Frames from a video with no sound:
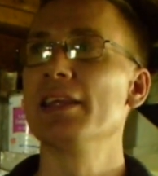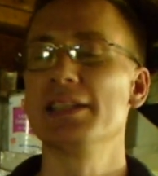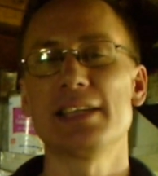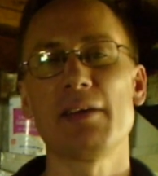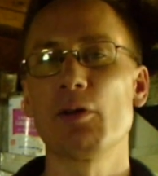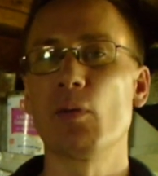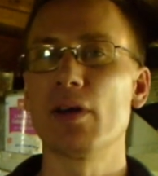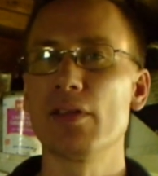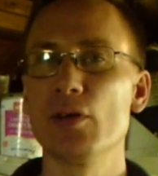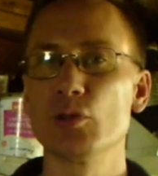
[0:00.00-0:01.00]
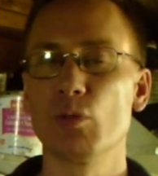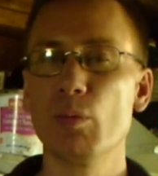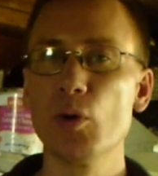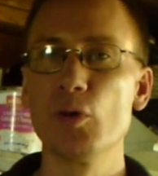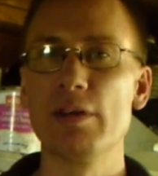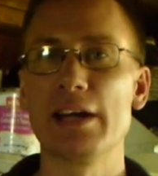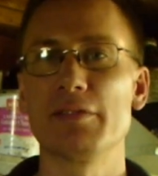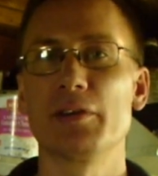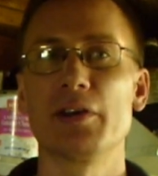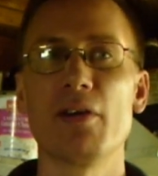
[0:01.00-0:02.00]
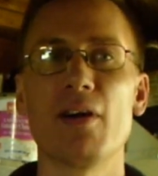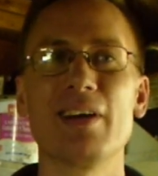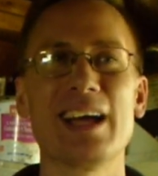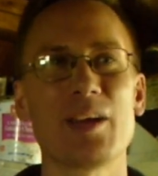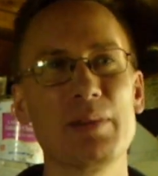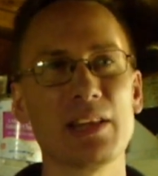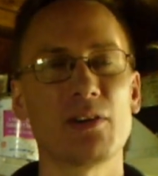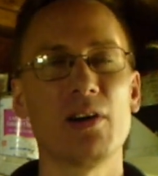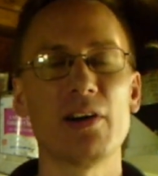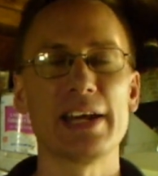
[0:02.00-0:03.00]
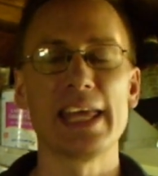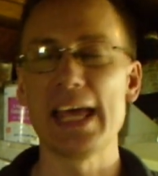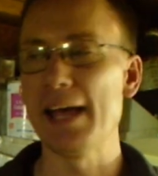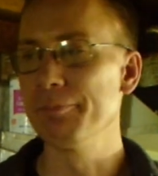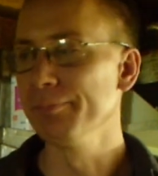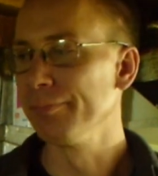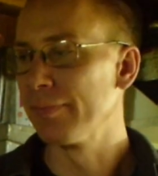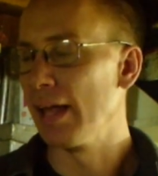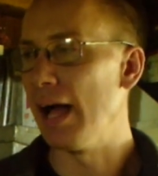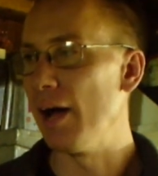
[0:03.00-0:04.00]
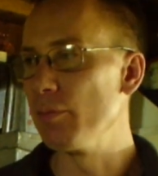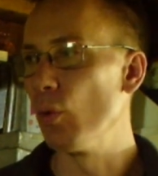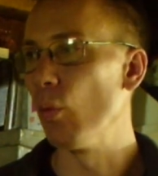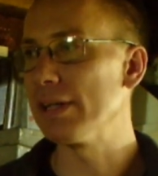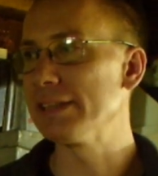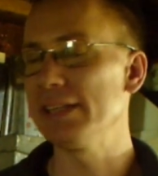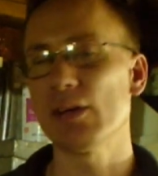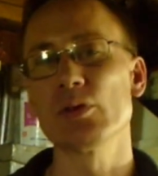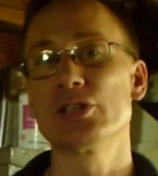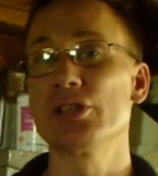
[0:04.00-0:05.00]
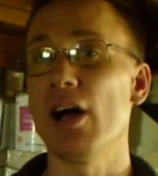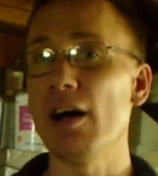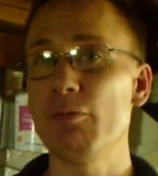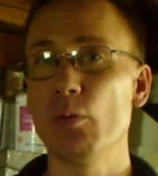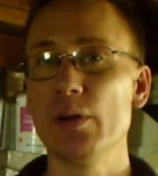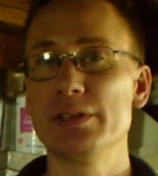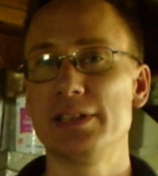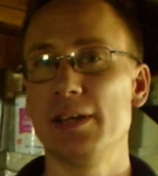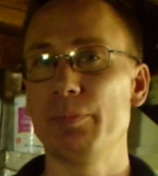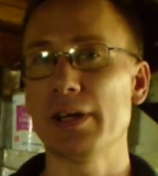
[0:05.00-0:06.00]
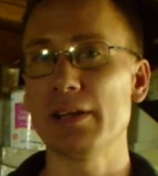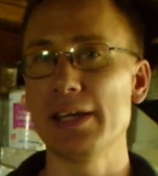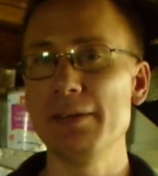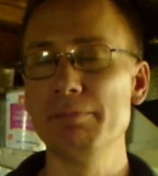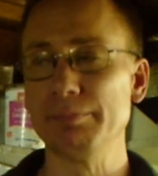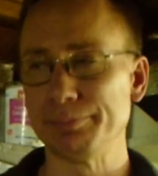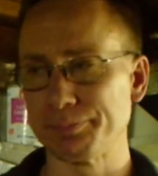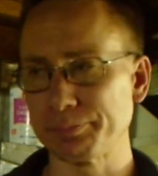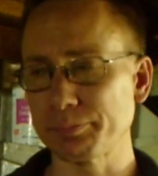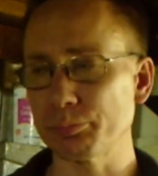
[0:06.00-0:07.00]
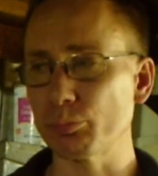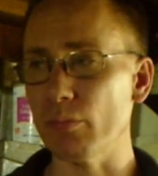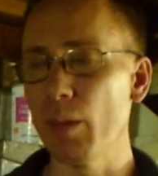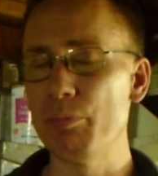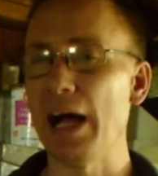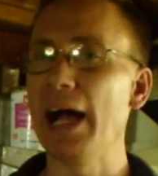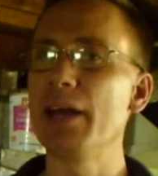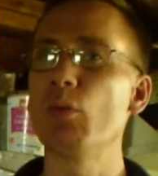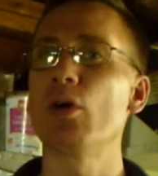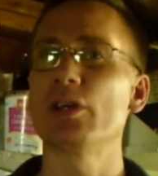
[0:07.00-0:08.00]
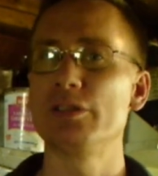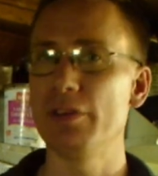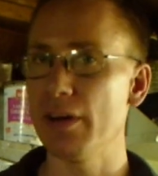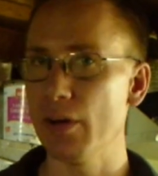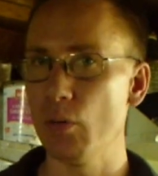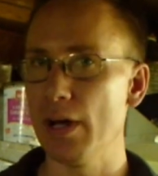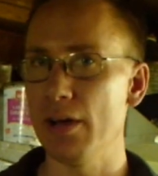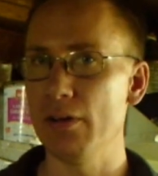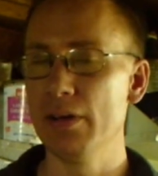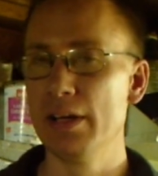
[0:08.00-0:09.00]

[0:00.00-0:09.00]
is having one of those removed out of their yard, that can be a little hard to get. You want to stick with softwoods typically. Pine works very well.